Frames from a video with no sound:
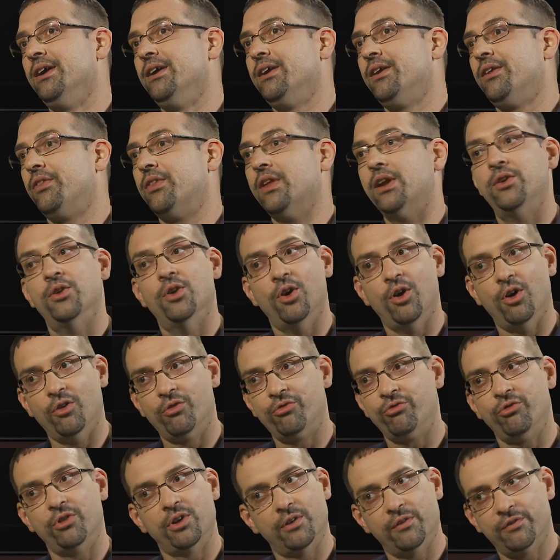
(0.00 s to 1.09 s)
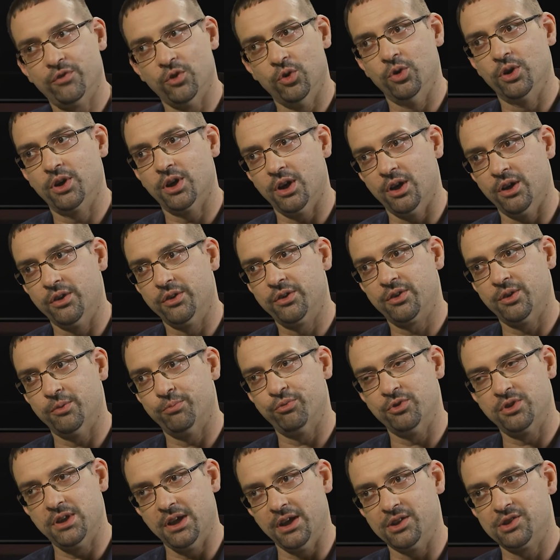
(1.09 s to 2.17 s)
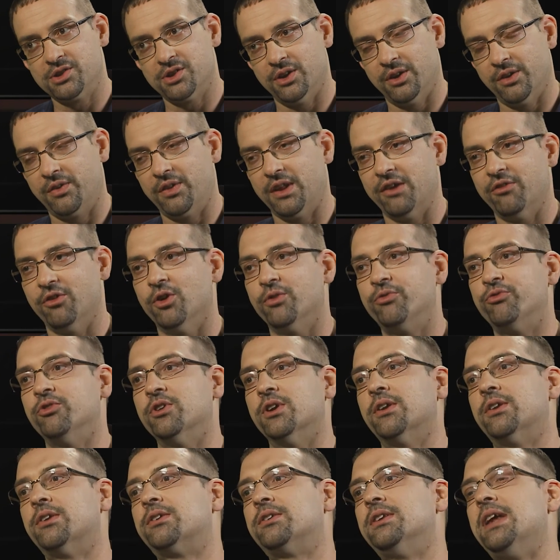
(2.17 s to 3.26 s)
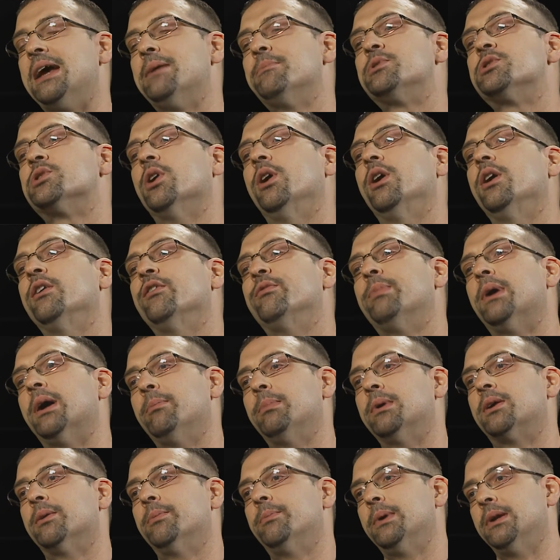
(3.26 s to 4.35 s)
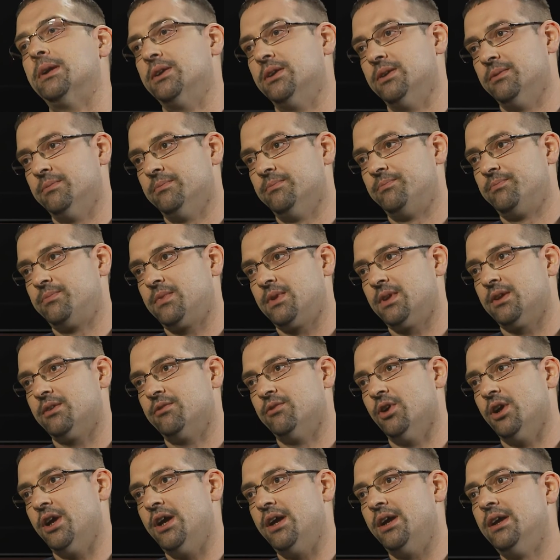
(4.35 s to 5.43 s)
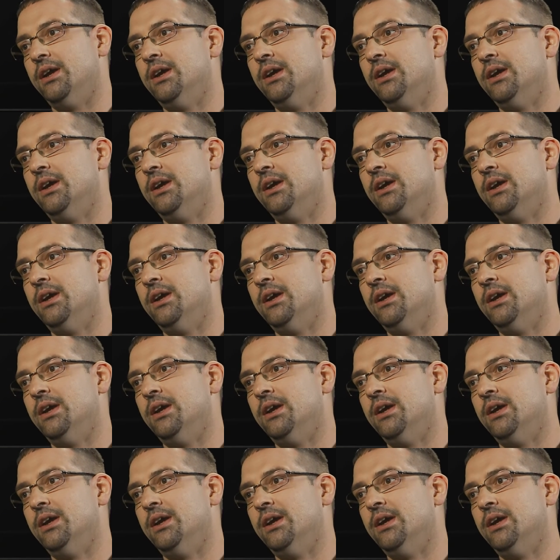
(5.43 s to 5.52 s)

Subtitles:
they're not offering a forecast, a prediction. They're offering a snapshot of public opinion, right?